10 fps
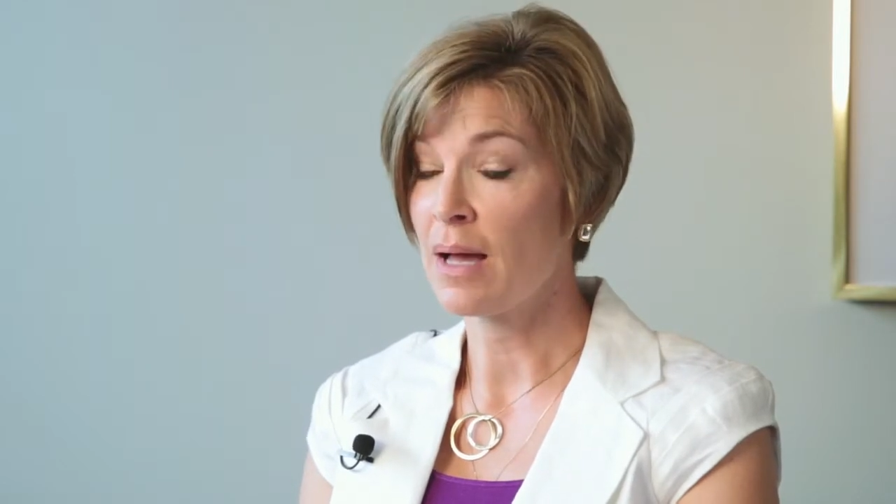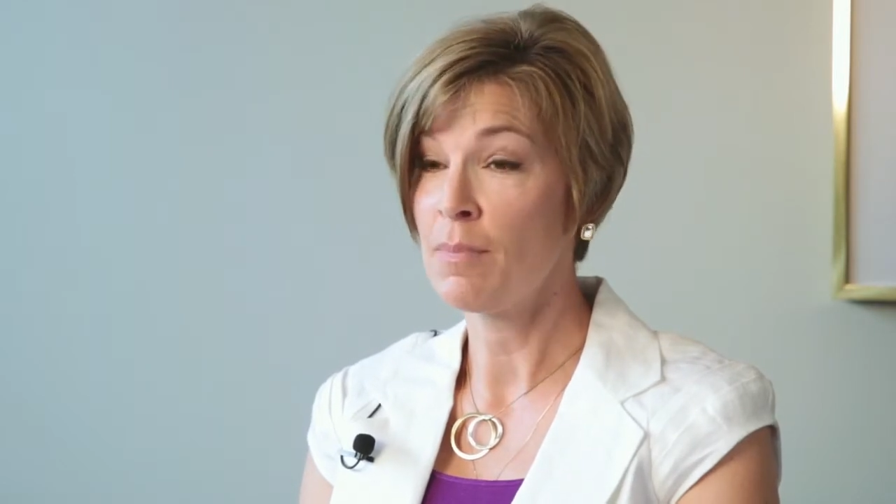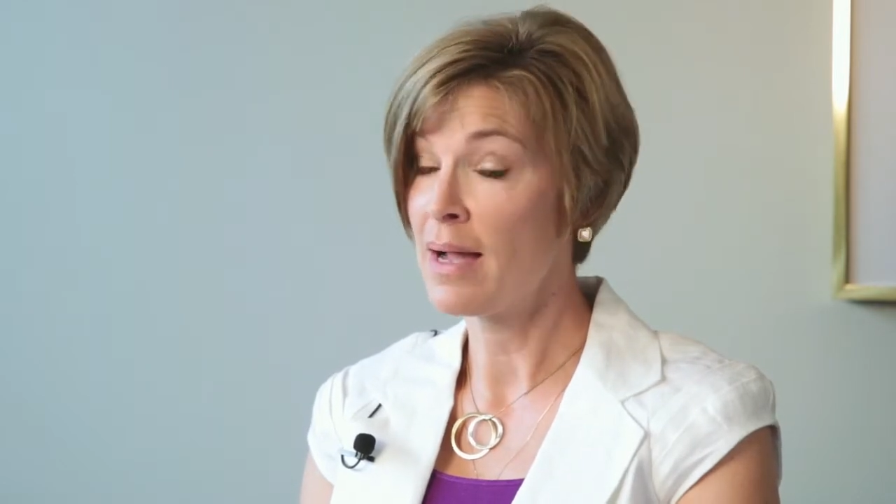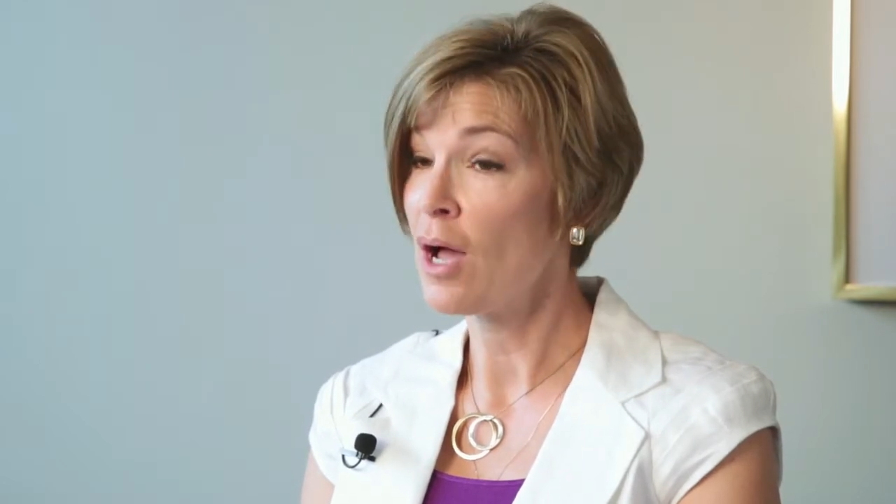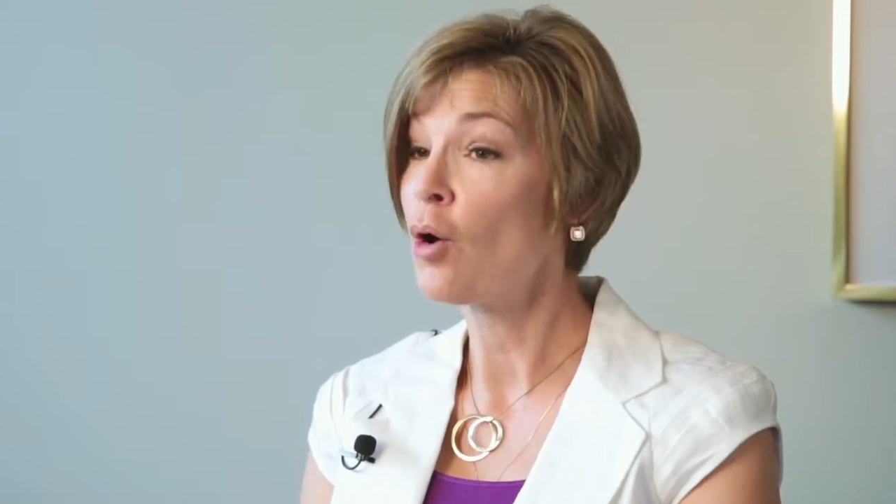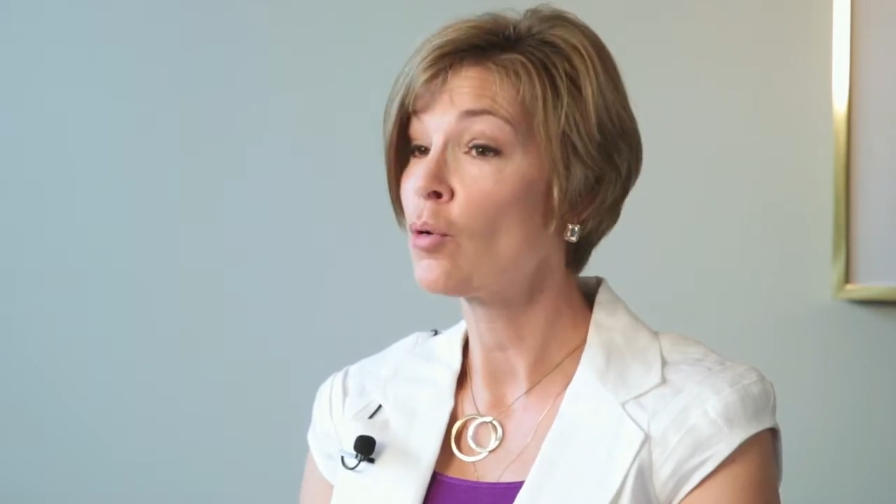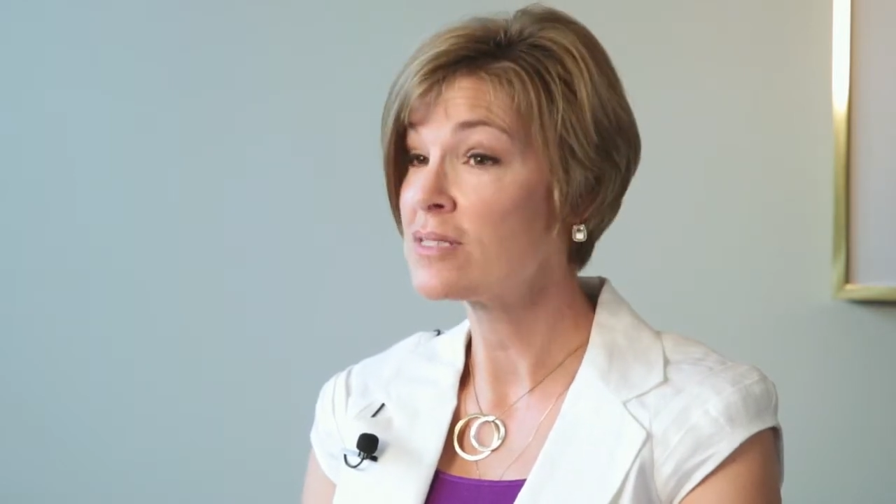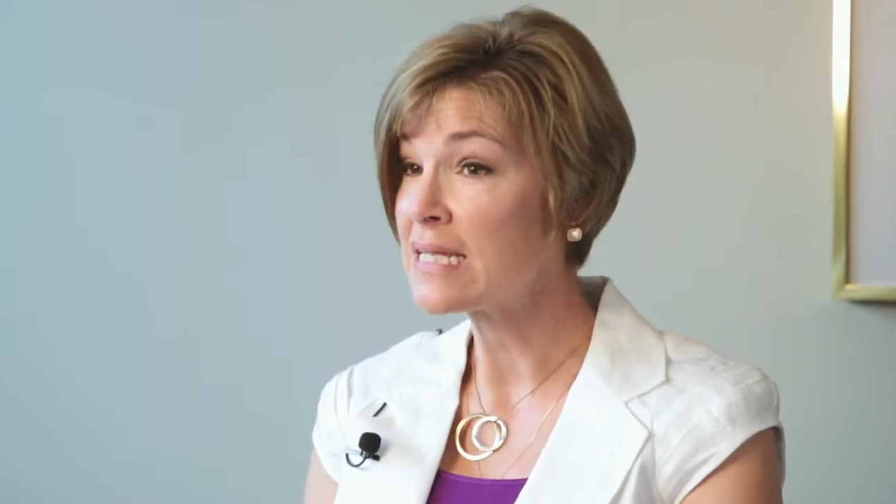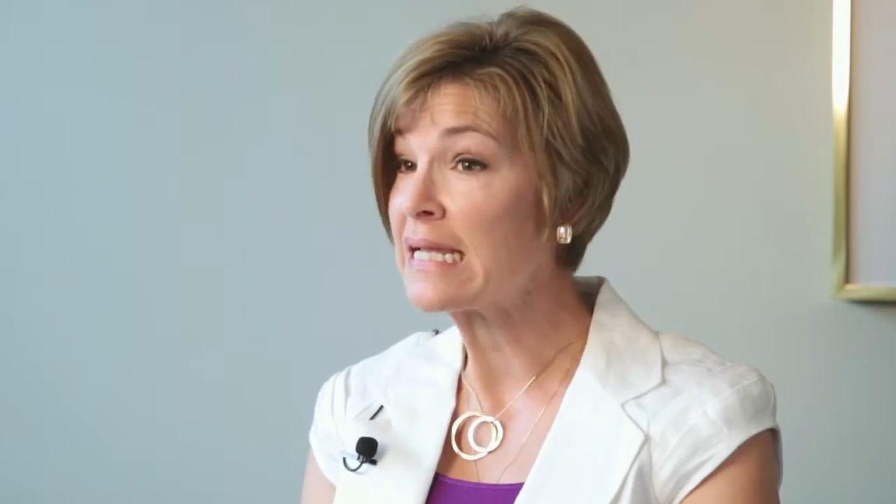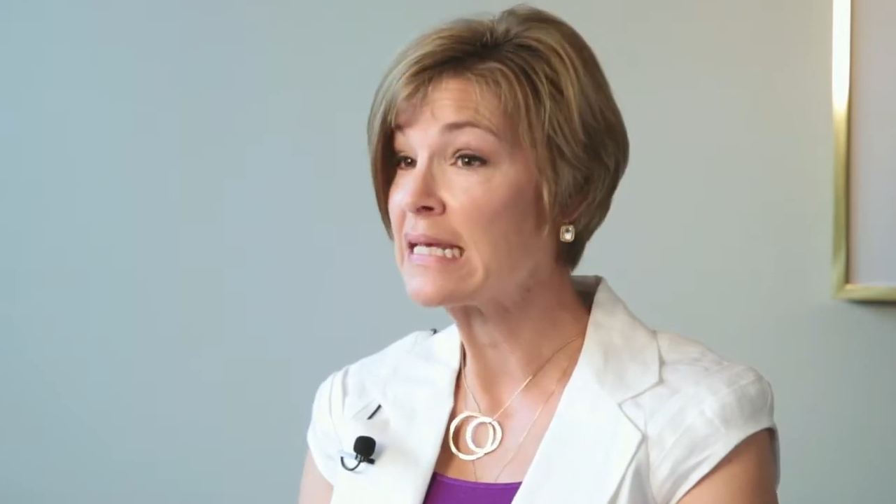My own
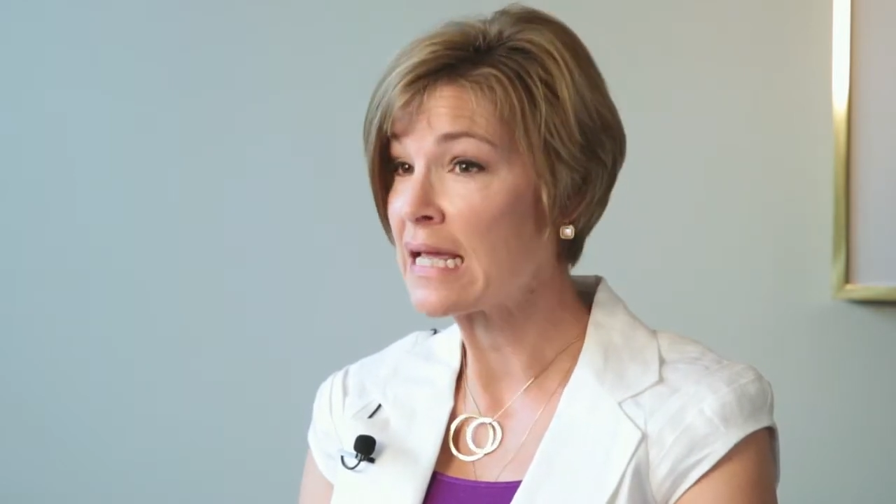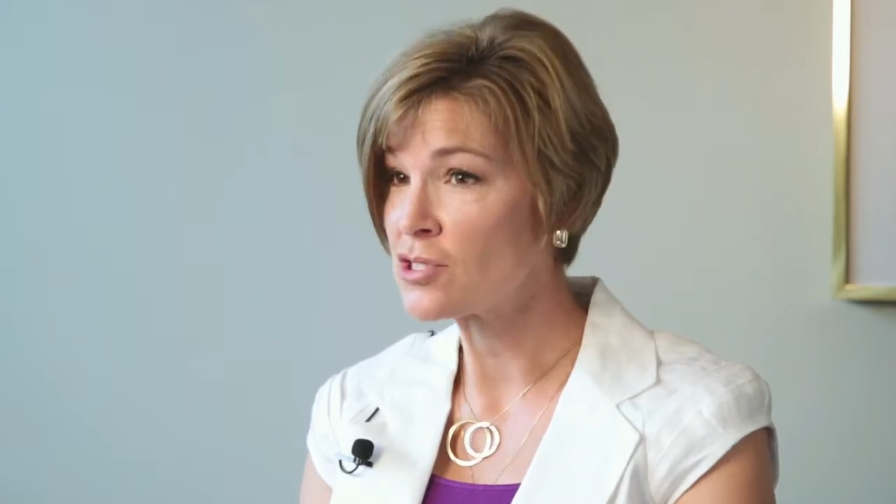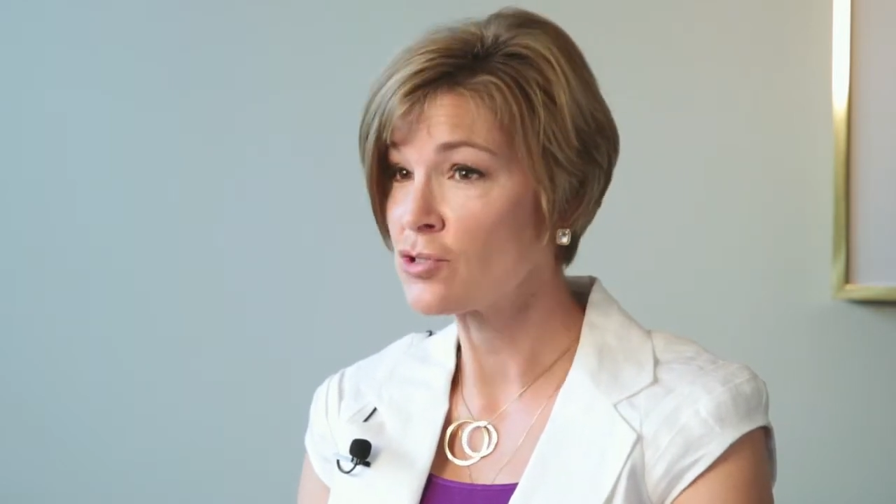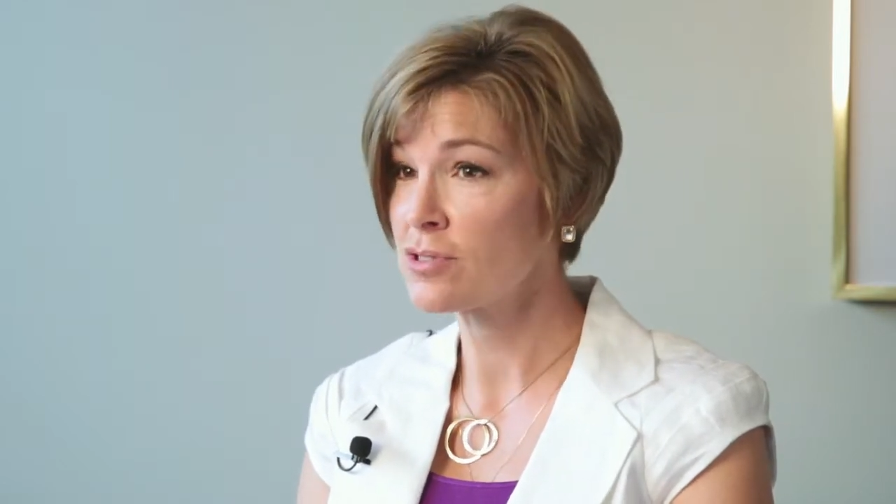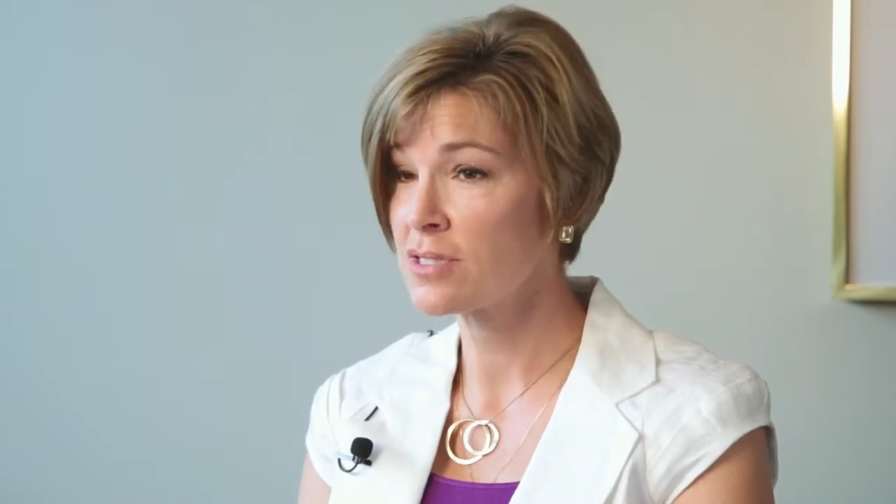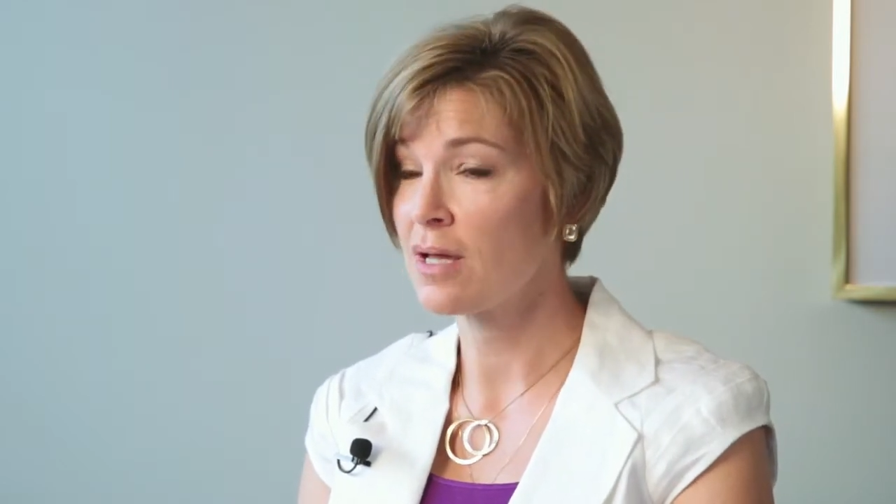teenagers